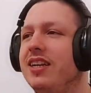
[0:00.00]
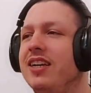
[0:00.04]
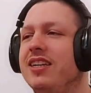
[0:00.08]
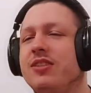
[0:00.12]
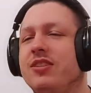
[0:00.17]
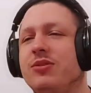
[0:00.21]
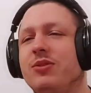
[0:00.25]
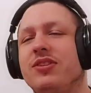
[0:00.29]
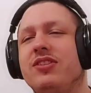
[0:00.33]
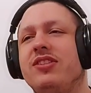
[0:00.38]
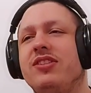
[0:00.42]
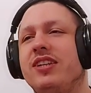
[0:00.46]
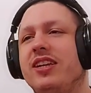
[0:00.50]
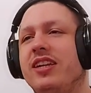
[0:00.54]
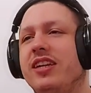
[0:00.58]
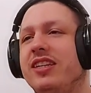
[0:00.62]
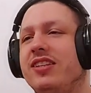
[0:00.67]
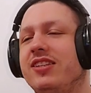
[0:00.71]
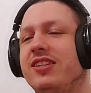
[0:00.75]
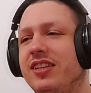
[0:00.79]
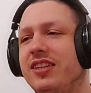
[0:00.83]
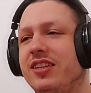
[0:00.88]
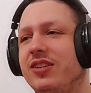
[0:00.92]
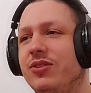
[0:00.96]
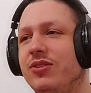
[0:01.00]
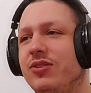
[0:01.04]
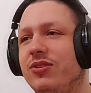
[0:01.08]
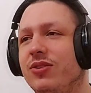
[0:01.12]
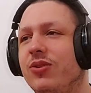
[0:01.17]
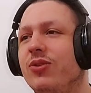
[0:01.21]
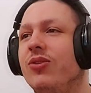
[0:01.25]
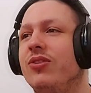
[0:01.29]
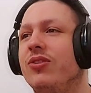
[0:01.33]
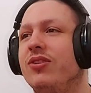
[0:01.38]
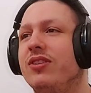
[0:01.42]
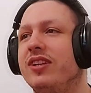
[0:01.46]
As I always say, like seeing
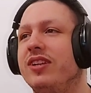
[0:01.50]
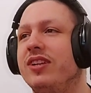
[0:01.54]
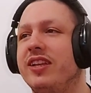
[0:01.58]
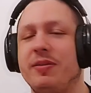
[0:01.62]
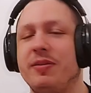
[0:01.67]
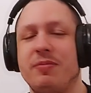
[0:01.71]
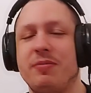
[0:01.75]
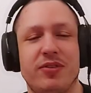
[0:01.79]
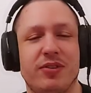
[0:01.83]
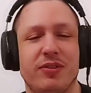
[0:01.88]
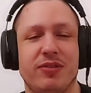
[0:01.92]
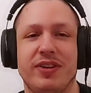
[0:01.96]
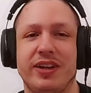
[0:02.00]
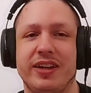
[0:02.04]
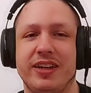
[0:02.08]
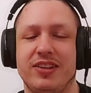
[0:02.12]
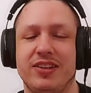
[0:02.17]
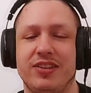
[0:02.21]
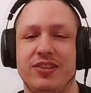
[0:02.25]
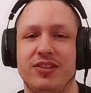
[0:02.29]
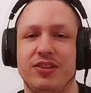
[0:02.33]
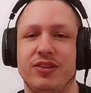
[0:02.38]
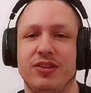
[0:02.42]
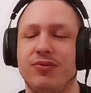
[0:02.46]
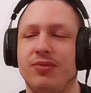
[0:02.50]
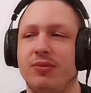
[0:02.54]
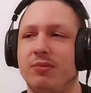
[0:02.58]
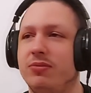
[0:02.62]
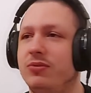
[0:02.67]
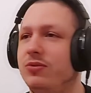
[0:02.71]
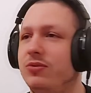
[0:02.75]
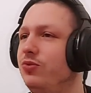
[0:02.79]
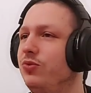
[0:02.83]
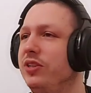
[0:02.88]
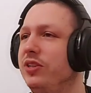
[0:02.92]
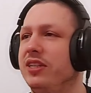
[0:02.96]
those old clips of like stuff
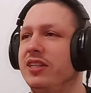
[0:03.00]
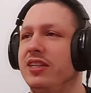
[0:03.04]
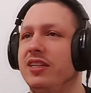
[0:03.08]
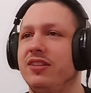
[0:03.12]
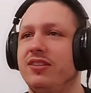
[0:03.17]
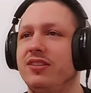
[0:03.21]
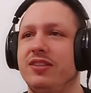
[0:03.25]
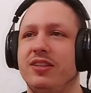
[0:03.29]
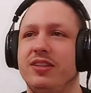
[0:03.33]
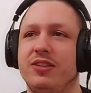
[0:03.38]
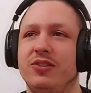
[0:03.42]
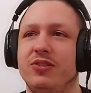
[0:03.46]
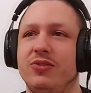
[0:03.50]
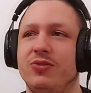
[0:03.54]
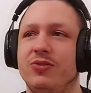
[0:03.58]
from 2019,